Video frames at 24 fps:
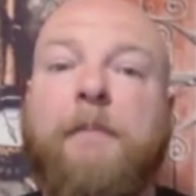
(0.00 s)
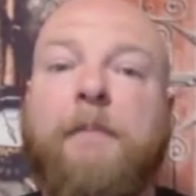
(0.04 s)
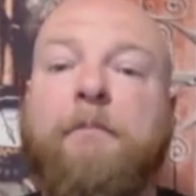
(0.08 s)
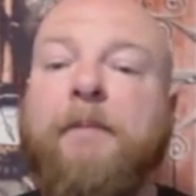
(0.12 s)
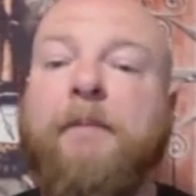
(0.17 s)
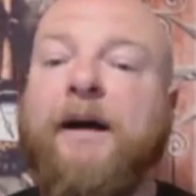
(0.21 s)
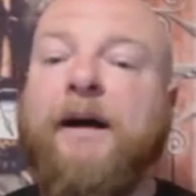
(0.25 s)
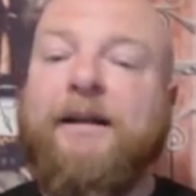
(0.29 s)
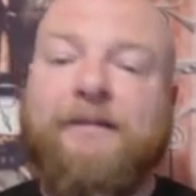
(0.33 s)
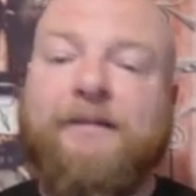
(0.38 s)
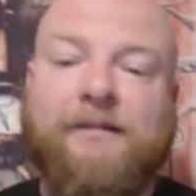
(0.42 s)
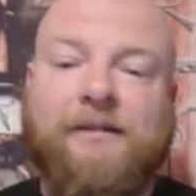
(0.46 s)

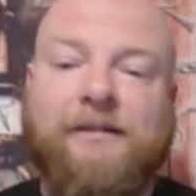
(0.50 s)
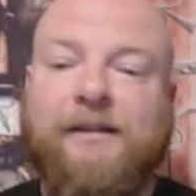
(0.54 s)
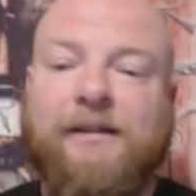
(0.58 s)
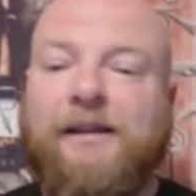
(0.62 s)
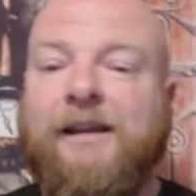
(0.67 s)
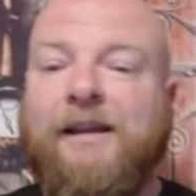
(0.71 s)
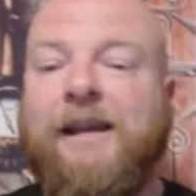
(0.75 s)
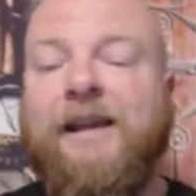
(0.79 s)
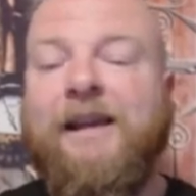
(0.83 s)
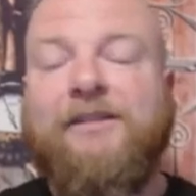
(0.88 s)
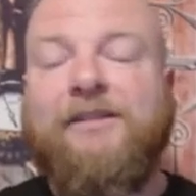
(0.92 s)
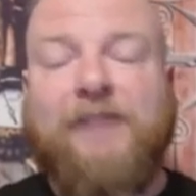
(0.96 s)
But
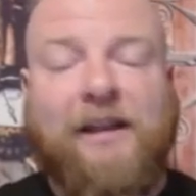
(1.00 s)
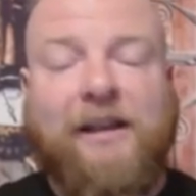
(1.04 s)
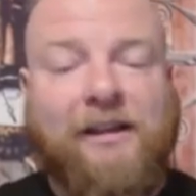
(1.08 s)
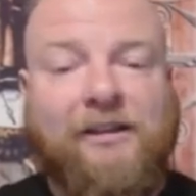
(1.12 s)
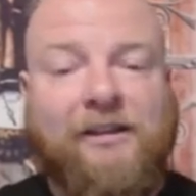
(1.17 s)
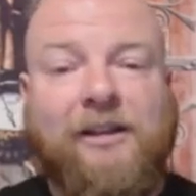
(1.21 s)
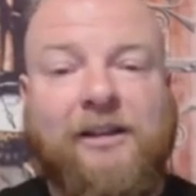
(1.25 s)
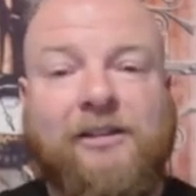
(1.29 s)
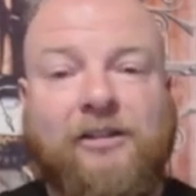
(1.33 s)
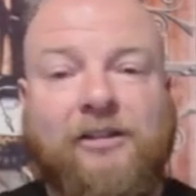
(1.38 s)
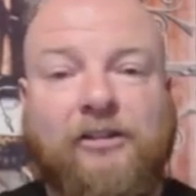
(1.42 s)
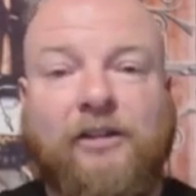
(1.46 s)
he's,
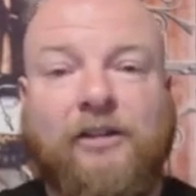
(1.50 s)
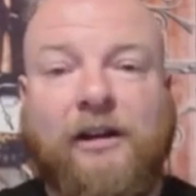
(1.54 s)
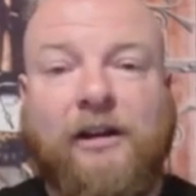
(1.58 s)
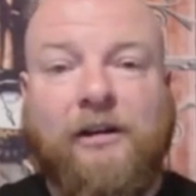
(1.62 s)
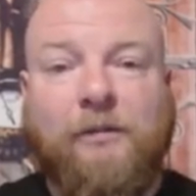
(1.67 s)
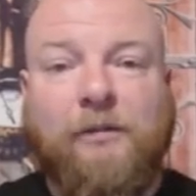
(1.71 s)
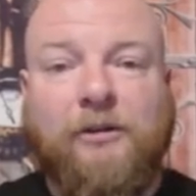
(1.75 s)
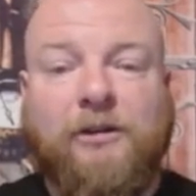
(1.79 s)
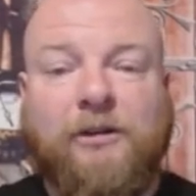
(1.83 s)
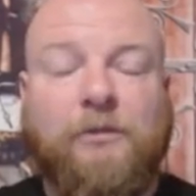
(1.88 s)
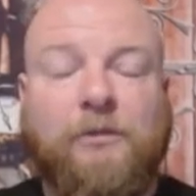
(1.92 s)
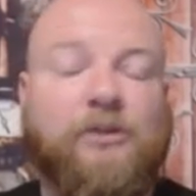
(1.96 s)
he's excited
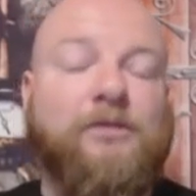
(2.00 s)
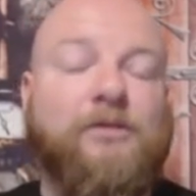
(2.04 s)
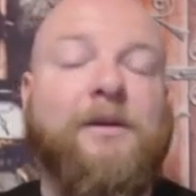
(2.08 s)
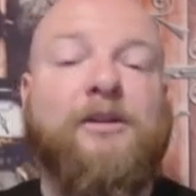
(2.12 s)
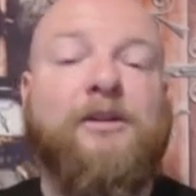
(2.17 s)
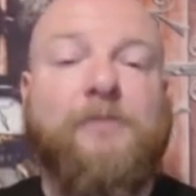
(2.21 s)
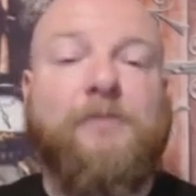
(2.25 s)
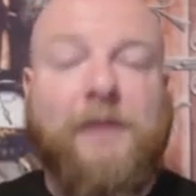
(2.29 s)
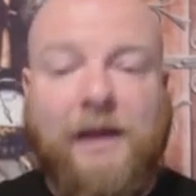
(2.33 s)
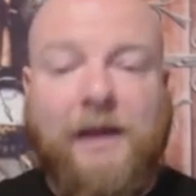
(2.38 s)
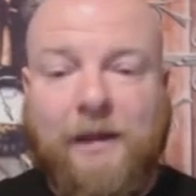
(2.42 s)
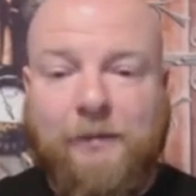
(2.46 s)
about them, which
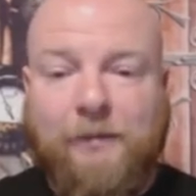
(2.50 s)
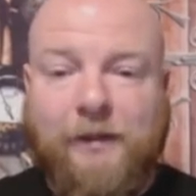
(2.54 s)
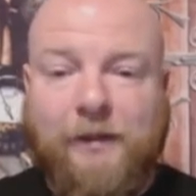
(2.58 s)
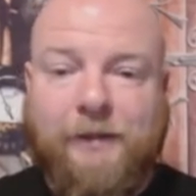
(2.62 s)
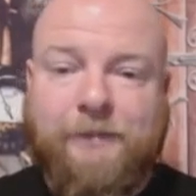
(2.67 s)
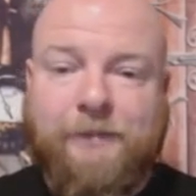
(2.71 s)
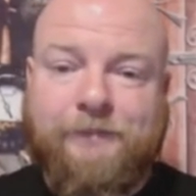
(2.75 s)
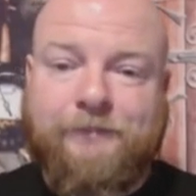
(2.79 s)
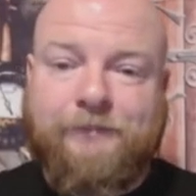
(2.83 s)
makes me happy.